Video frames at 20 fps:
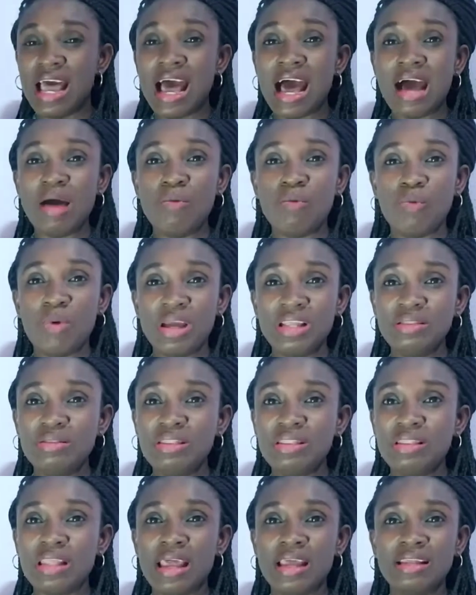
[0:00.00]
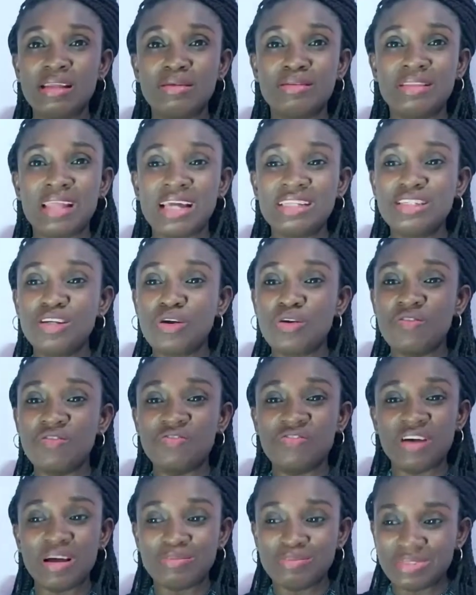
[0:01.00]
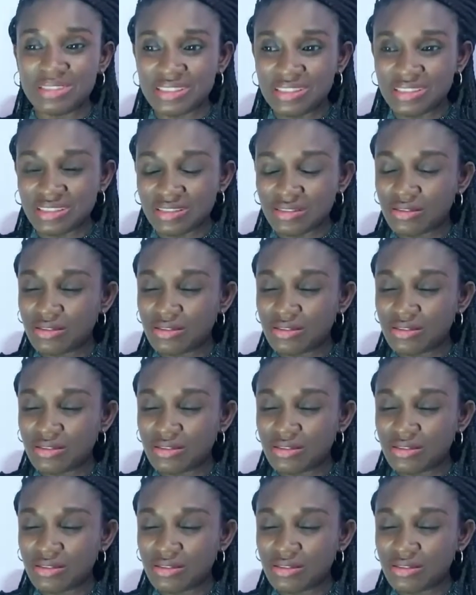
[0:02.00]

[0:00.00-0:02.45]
And when Daddy confirmed it,